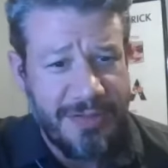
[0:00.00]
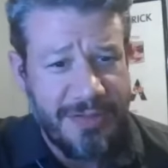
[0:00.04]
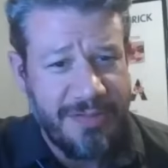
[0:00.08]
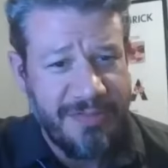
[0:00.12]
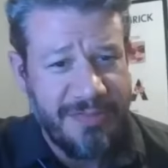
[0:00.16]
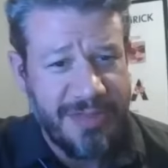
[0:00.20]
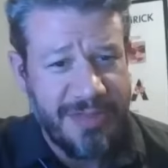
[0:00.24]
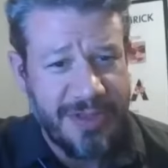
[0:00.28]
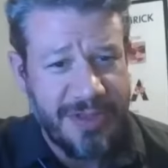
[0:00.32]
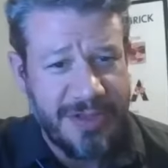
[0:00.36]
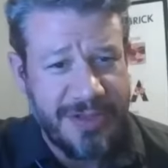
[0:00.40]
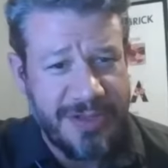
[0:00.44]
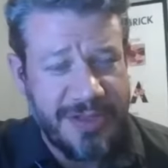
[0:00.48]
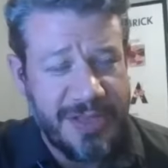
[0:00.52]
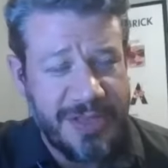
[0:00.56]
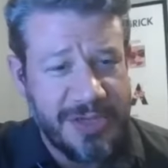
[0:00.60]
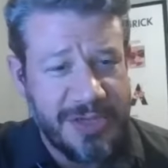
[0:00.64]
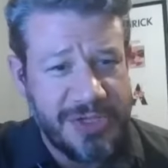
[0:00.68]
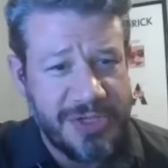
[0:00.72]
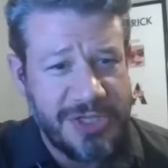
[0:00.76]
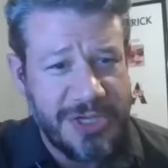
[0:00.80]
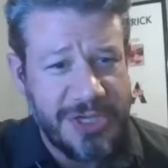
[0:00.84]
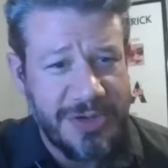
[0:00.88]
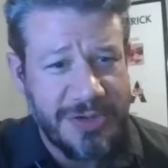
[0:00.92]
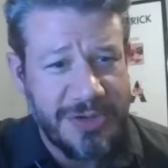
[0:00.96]
the, the
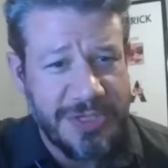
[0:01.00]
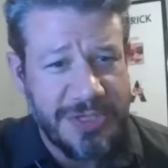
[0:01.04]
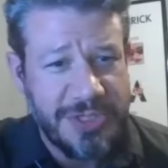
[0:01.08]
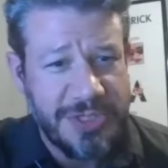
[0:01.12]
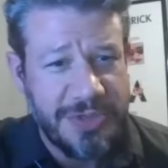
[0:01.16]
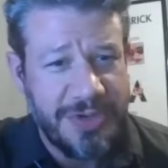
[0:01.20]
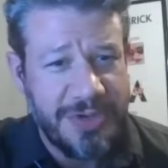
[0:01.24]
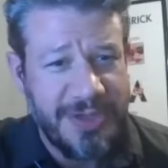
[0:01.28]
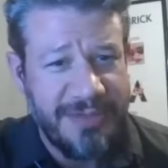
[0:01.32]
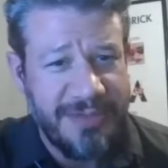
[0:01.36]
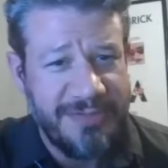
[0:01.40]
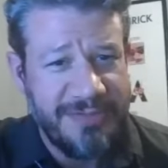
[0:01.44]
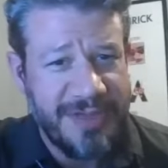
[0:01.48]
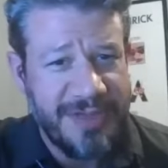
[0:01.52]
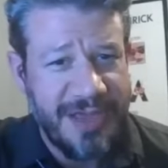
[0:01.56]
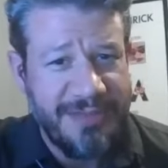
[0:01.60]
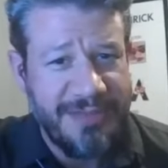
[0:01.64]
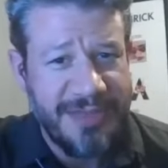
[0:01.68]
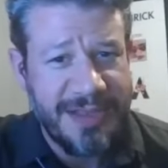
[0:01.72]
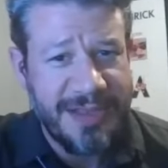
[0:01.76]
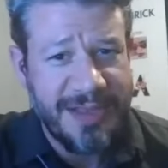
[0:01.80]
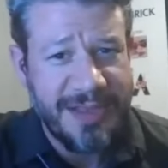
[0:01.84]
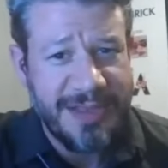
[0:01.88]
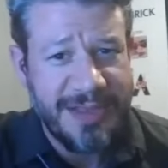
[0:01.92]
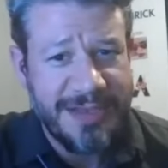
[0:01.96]
sheer joy of
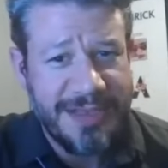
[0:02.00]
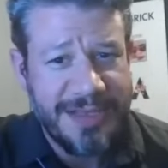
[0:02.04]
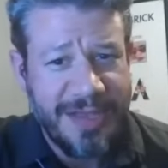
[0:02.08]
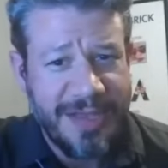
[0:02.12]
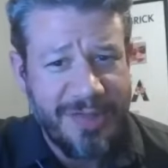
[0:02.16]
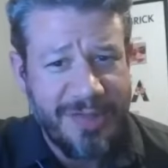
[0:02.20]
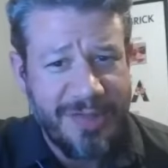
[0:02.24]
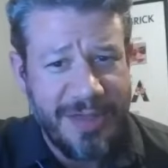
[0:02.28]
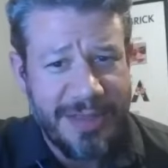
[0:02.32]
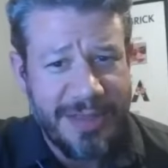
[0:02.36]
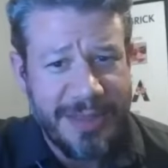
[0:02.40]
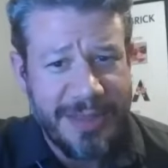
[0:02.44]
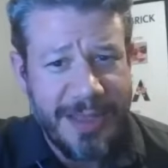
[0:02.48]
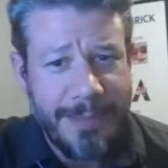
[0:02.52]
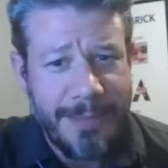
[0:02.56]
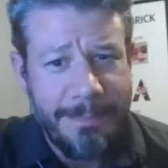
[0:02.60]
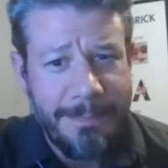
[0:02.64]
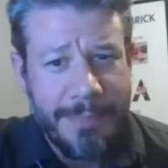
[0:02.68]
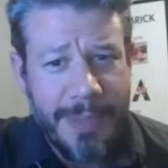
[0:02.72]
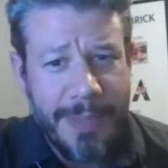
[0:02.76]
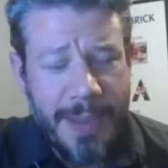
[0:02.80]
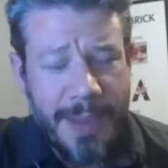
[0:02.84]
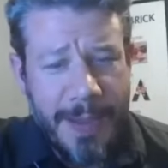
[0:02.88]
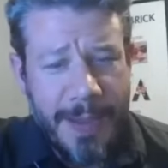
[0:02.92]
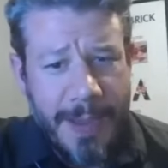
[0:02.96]
diving into the text like
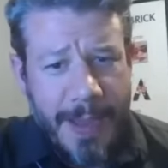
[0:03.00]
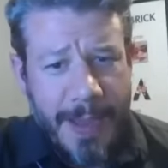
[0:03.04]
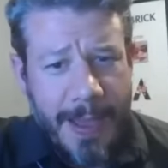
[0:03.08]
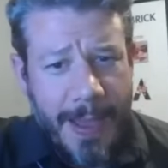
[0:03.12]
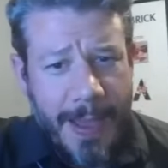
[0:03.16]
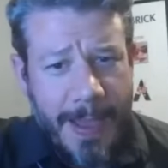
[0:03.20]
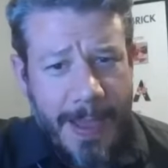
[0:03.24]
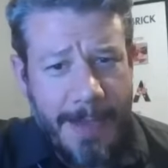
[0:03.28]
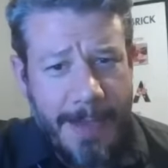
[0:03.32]
that.